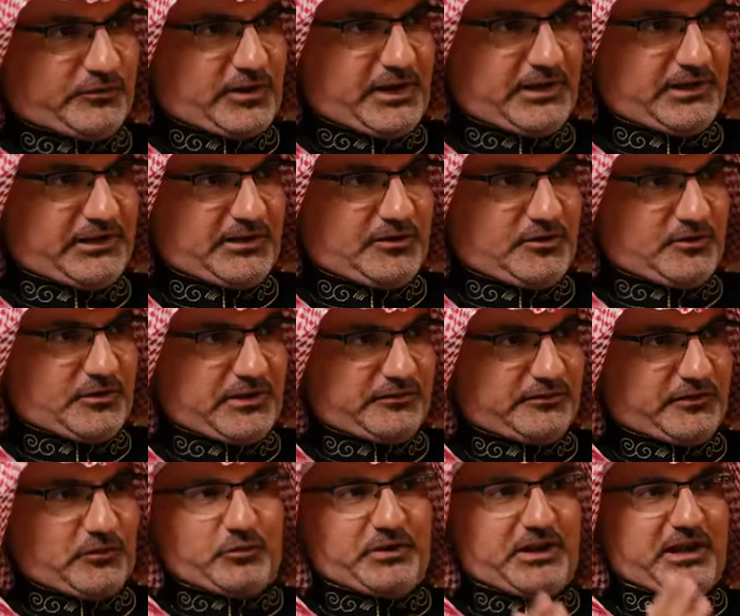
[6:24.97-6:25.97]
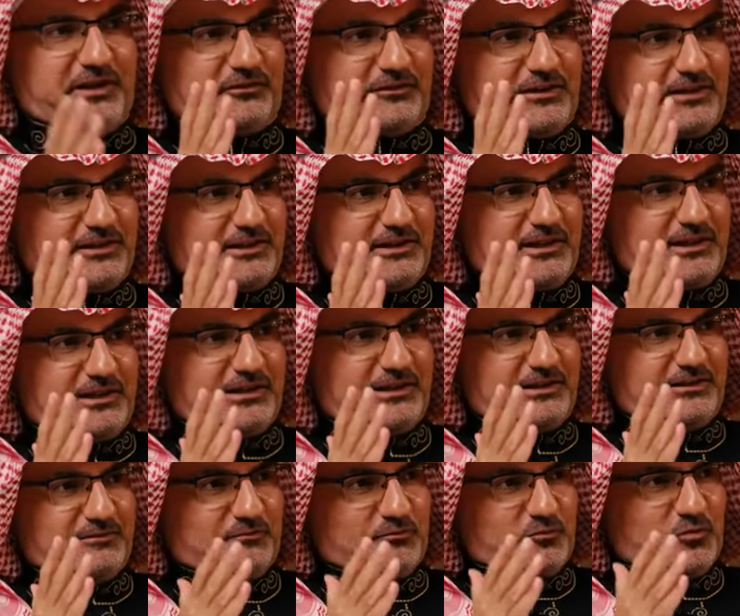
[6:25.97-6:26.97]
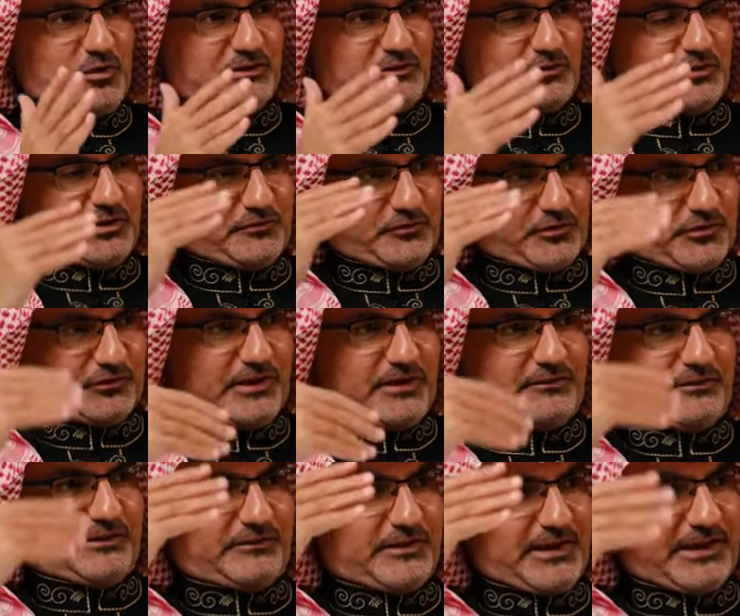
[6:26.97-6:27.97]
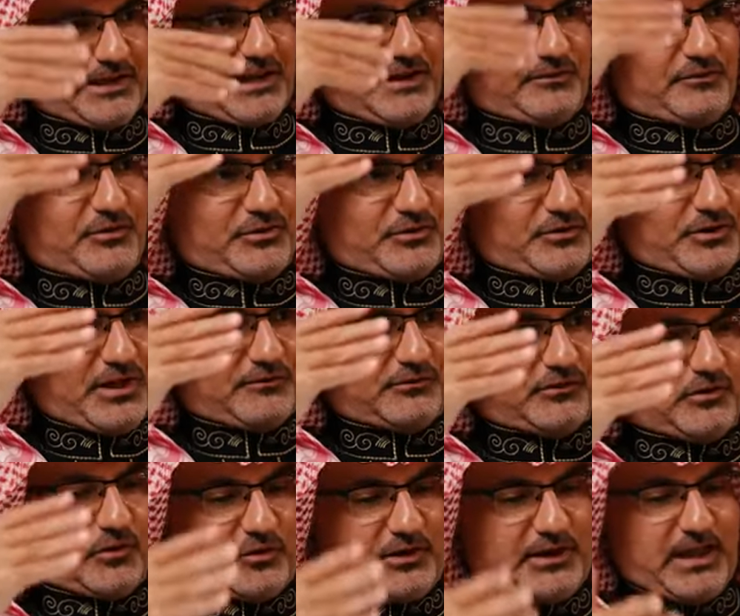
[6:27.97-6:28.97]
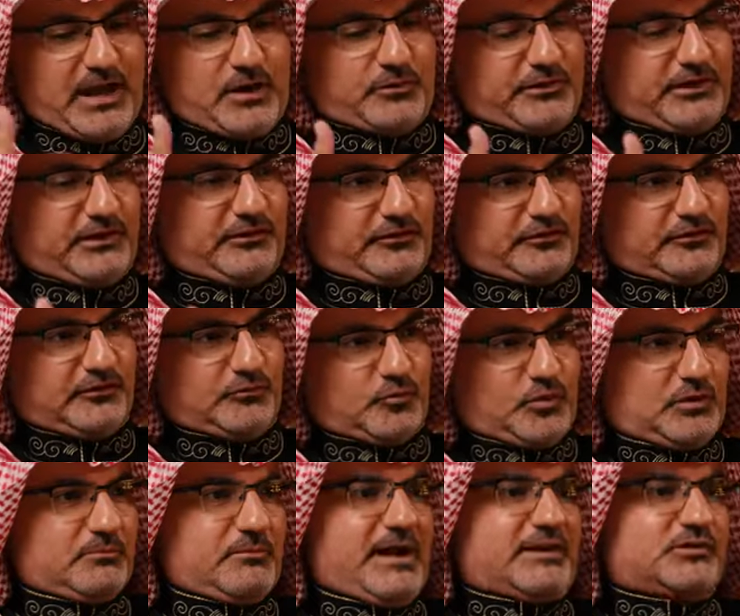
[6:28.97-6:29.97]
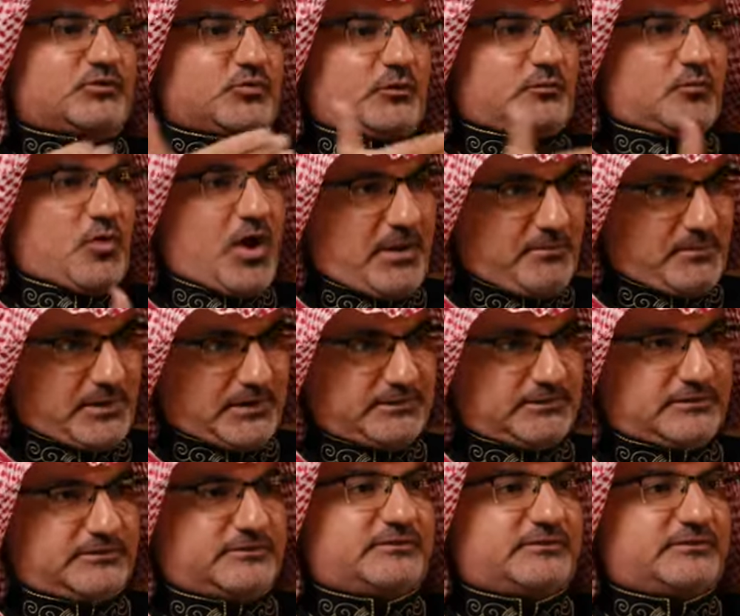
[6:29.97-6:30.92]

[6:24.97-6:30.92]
says, right? He said when he ascended, he went to the first heaven, second heaven, third heaven. So now this will match what Muhammad